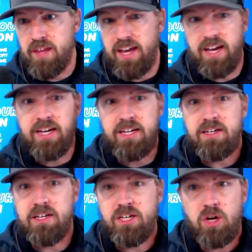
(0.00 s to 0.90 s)

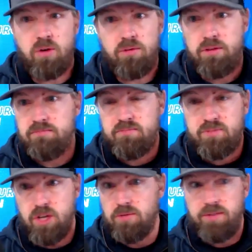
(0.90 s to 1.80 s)
And,
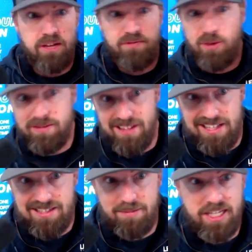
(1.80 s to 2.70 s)
so then if you have to
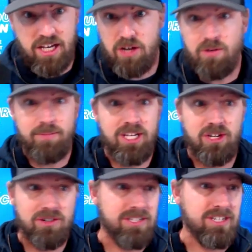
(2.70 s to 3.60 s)
let somebody go, I mean,
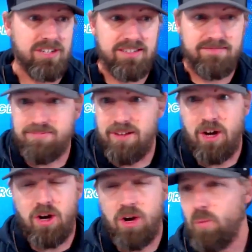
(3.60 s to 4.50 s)
you're in
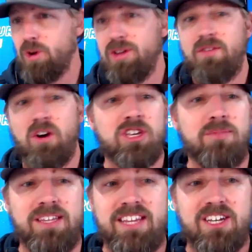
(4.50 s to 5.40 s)
a world of
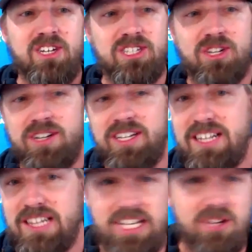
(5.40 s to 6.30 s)
argument that could turn into
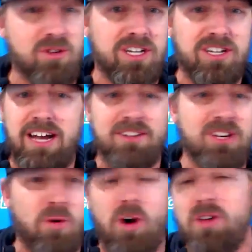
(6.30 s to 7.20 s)
legal and could
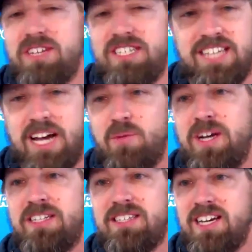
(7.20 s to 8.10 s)
go all these
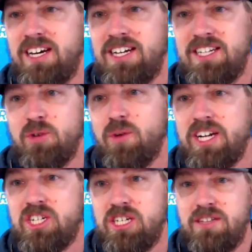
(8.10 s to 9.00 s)
sideways
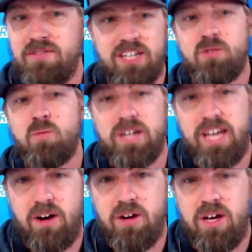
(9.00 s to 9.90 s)
directions if it doesn't work
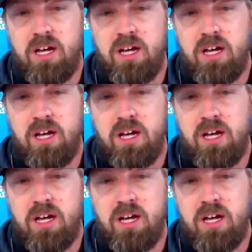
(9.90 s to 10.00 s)
out.